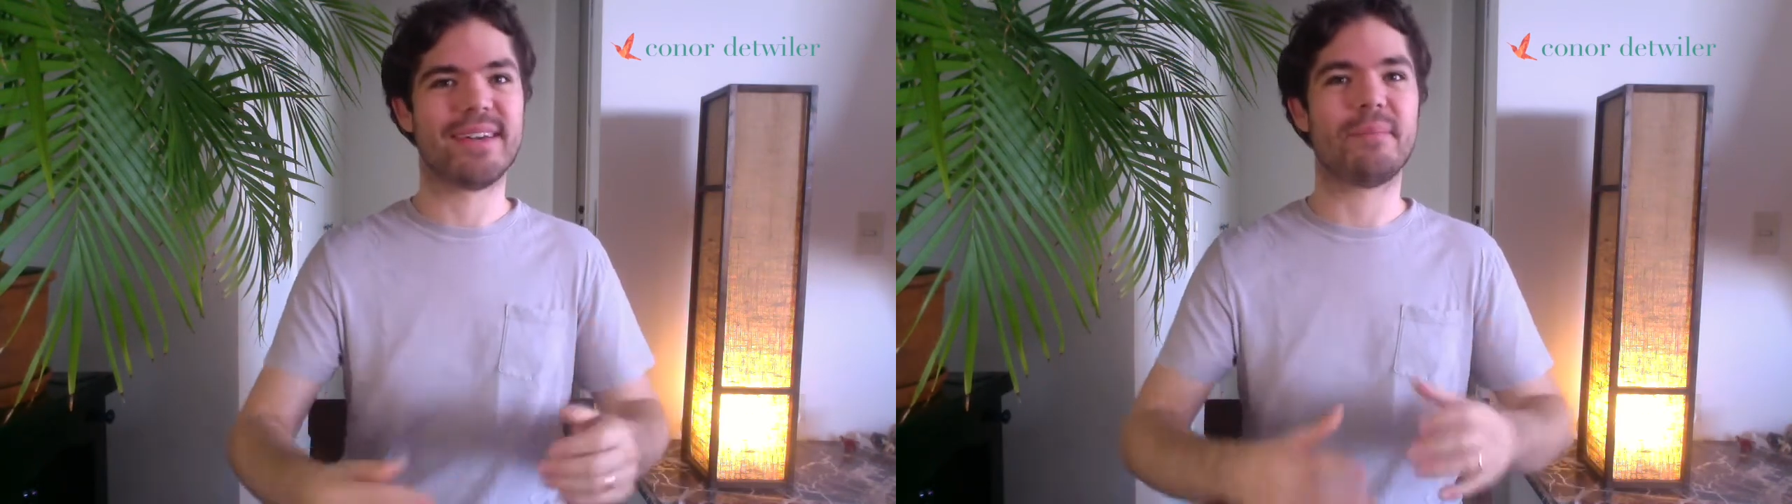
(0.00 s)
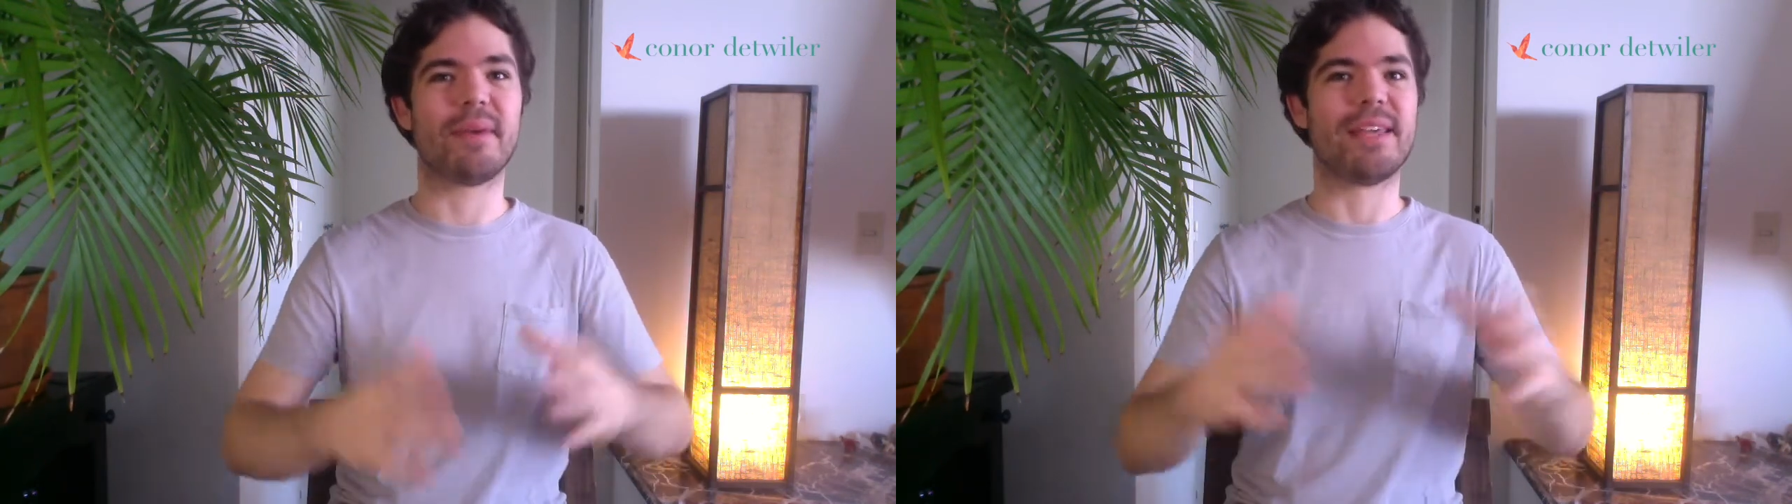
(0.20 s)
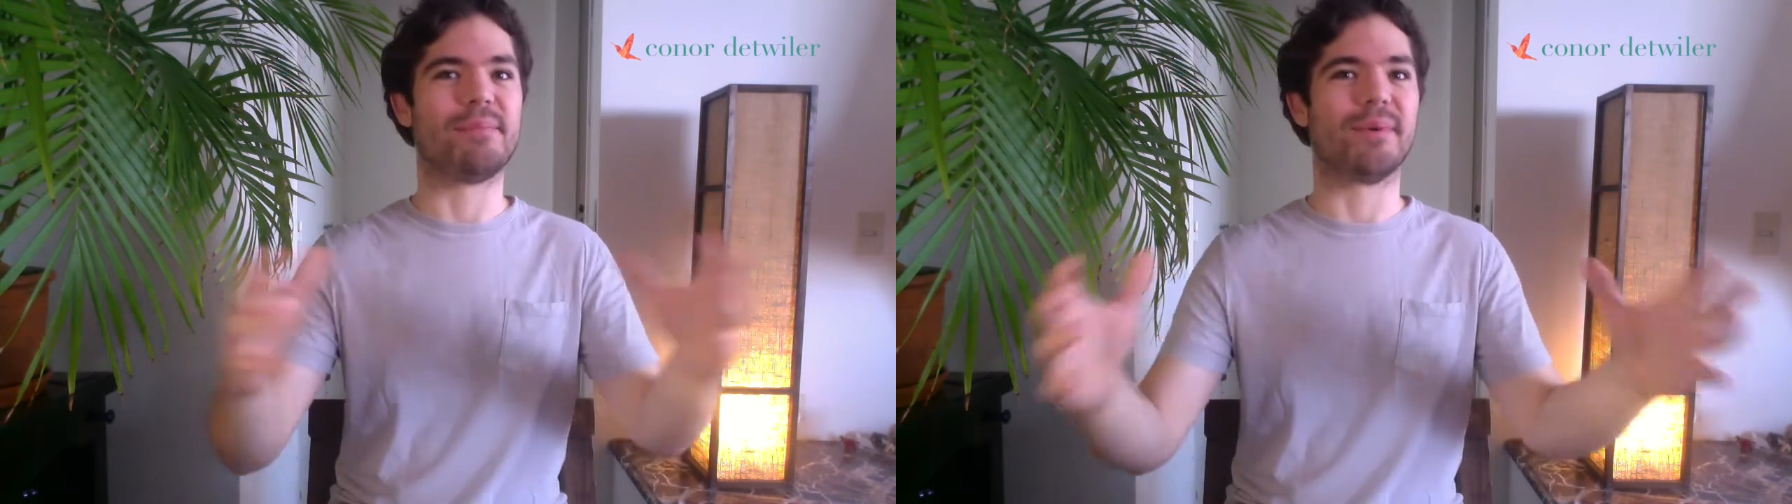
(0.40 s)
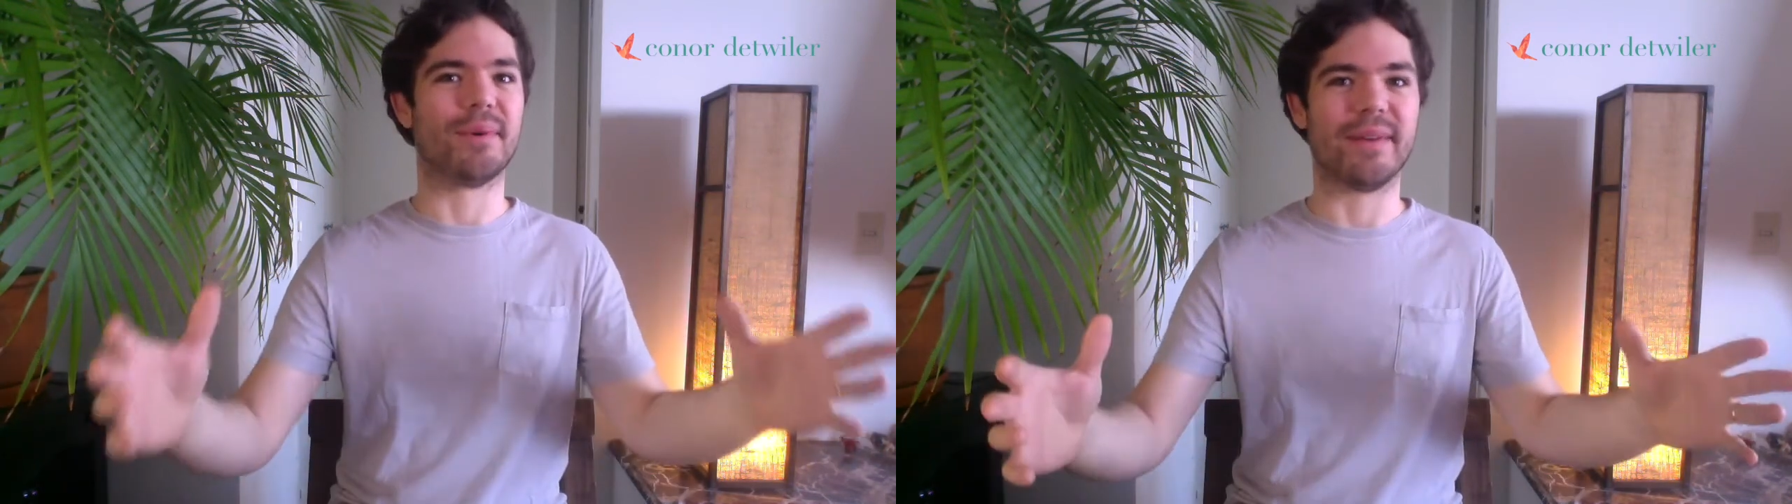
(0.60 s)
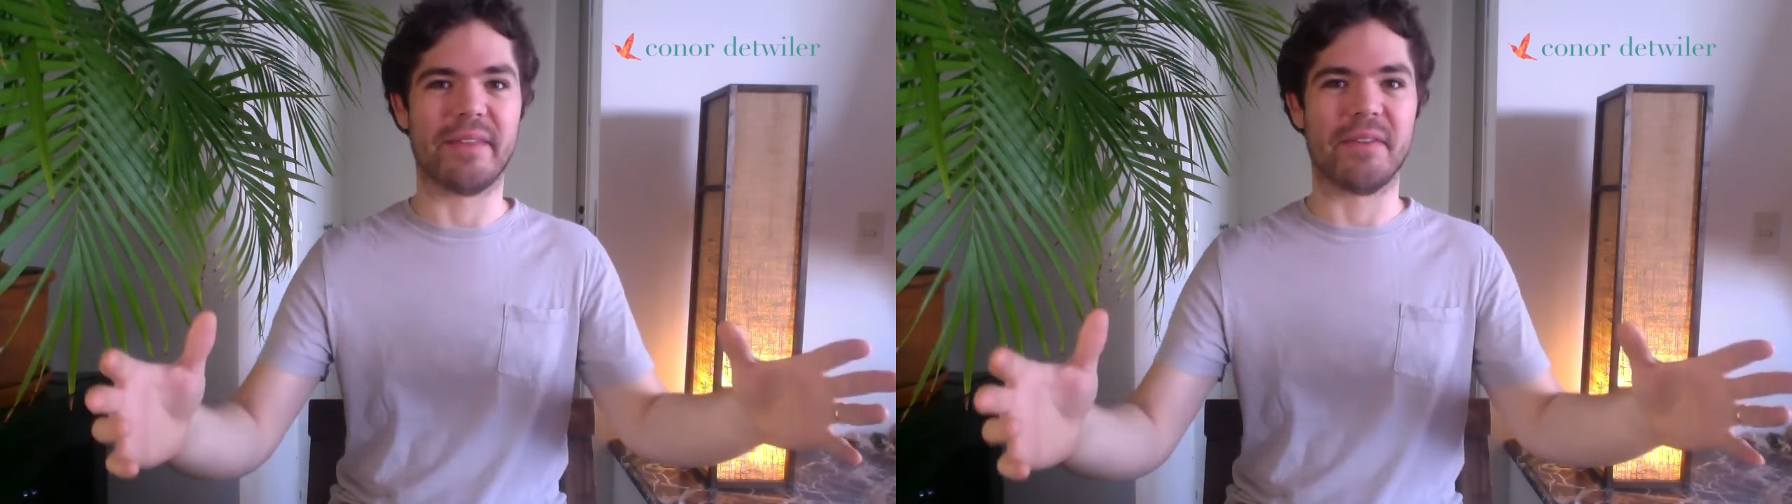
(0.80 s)

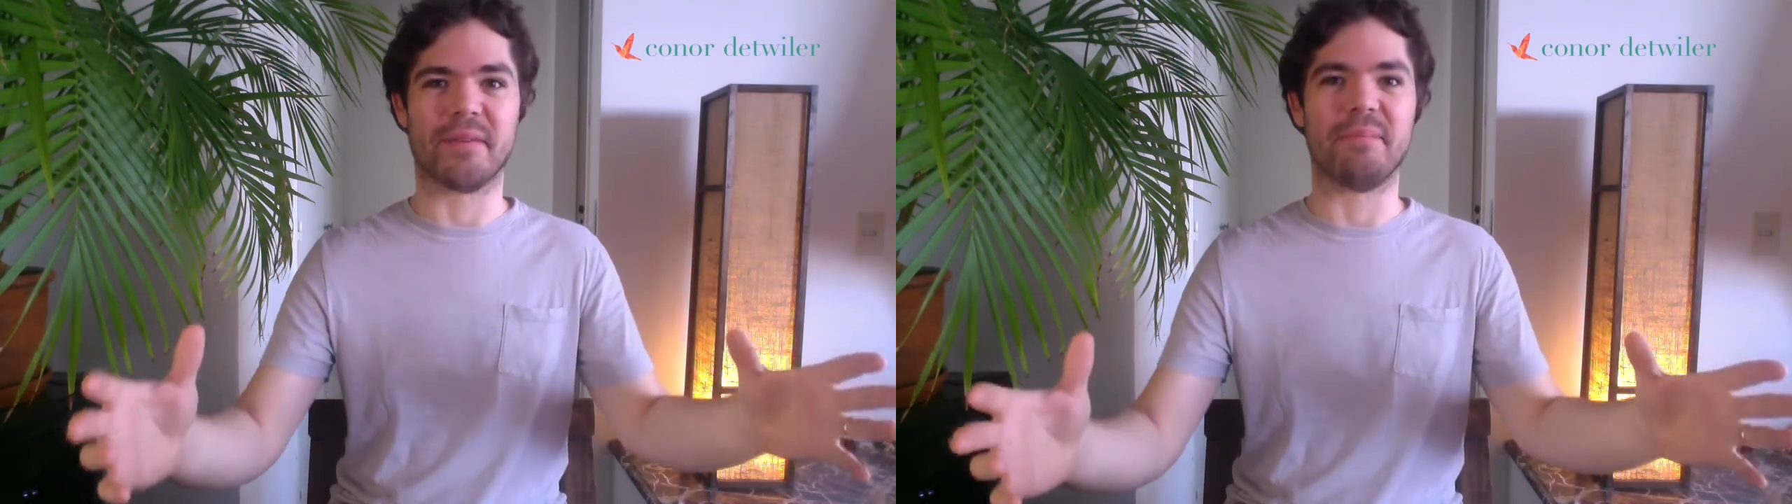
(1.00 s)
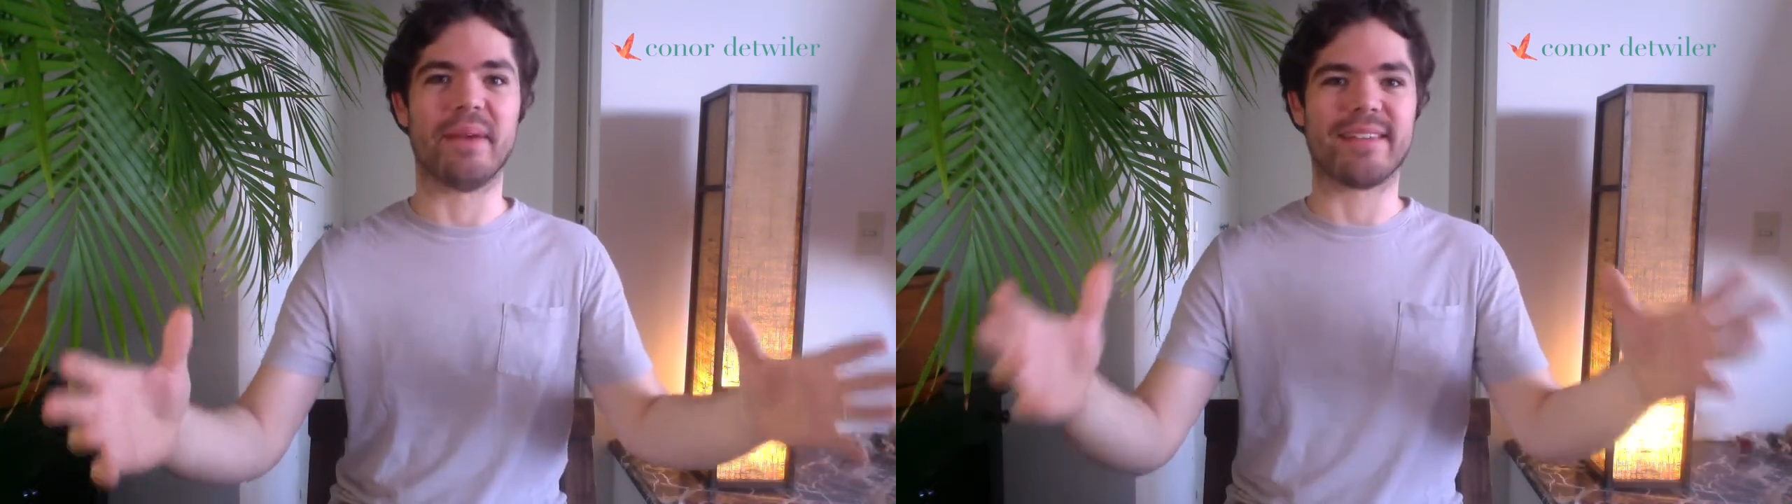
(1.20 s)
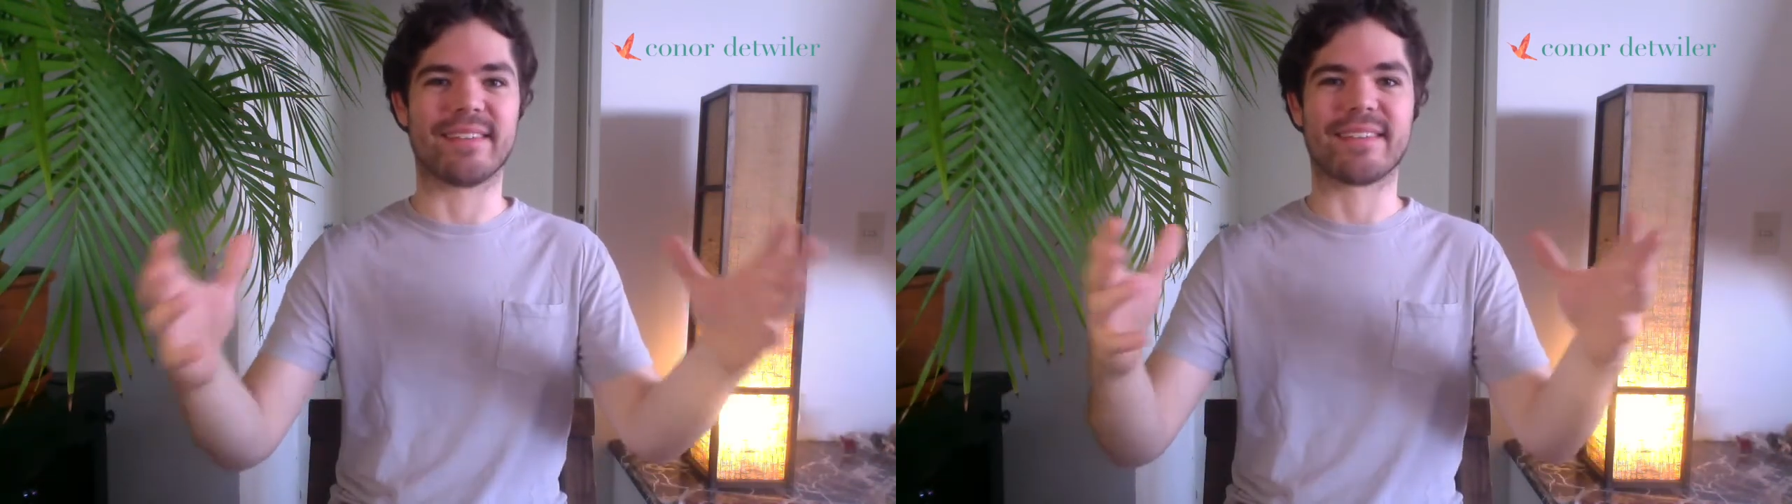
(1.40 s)
people and their basic